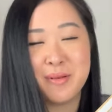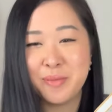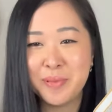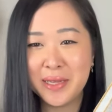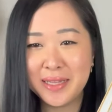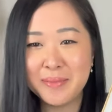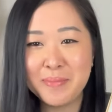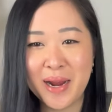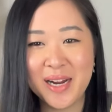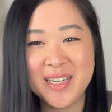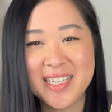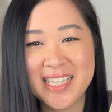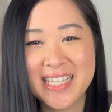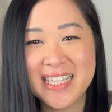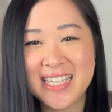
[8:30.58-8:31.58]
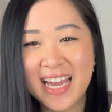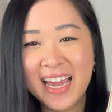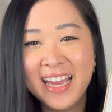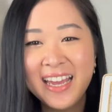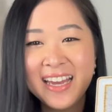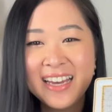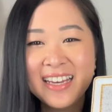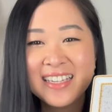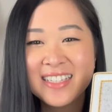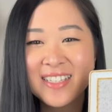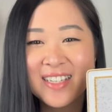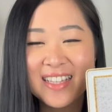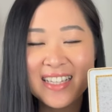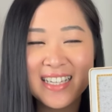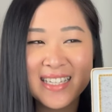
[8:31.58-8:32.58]
a bit embarrassed to say.
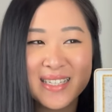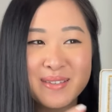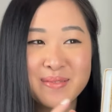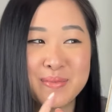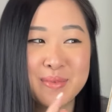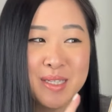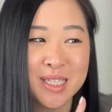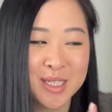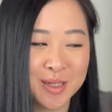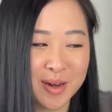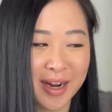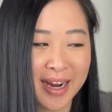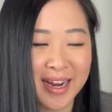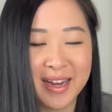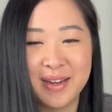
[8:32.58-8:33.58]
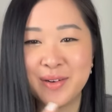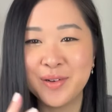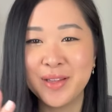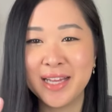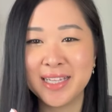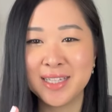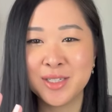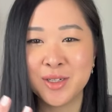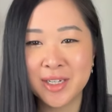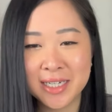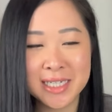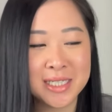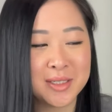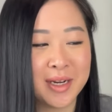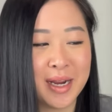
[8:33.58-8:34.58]
So this tray, or like
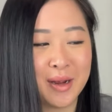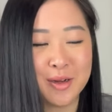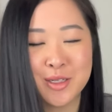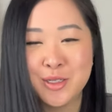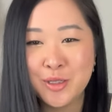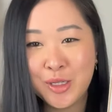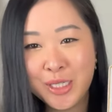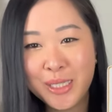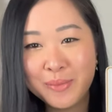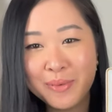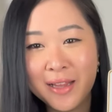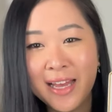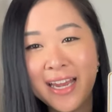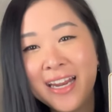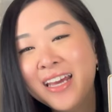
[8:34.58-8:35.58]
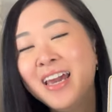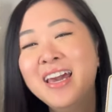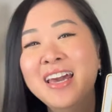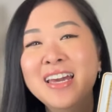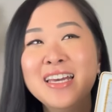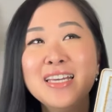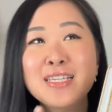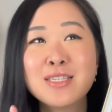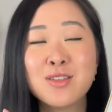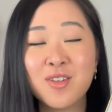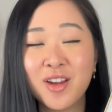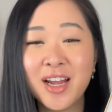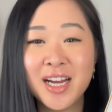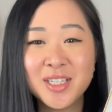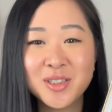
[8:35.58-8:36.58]
trinket tray or sushi plate, is
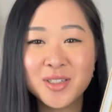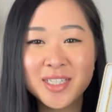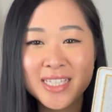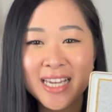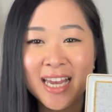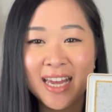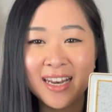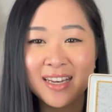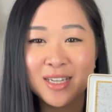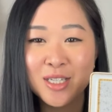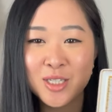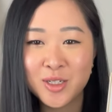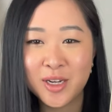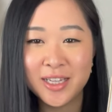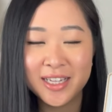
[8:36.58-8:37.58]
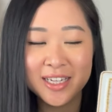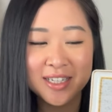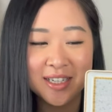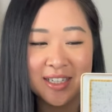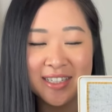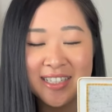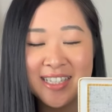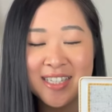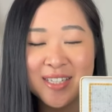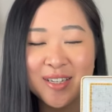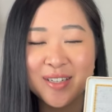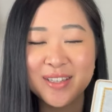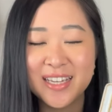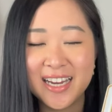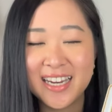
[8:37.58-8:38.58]
$310 Australian.
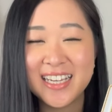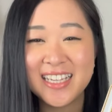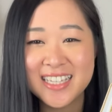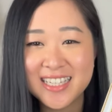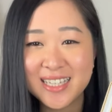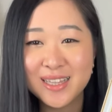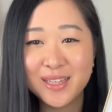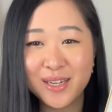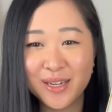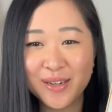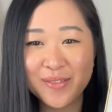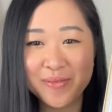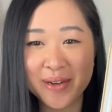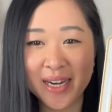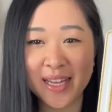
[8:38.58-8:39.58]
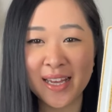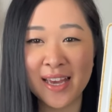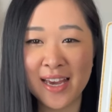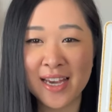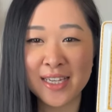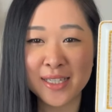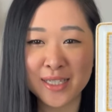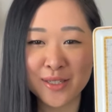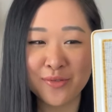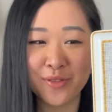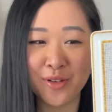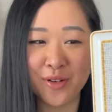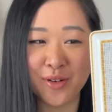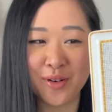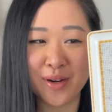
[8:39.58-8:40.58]
So that is a lot of money just
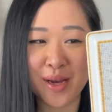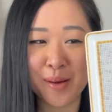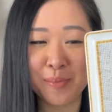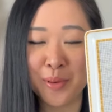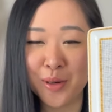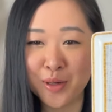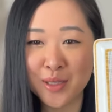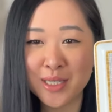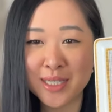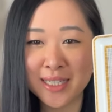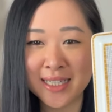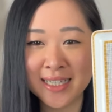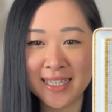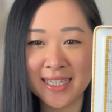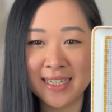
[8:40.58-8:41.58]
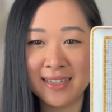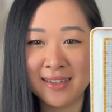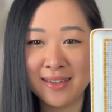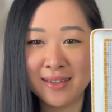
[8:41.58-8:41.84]
for a porcelain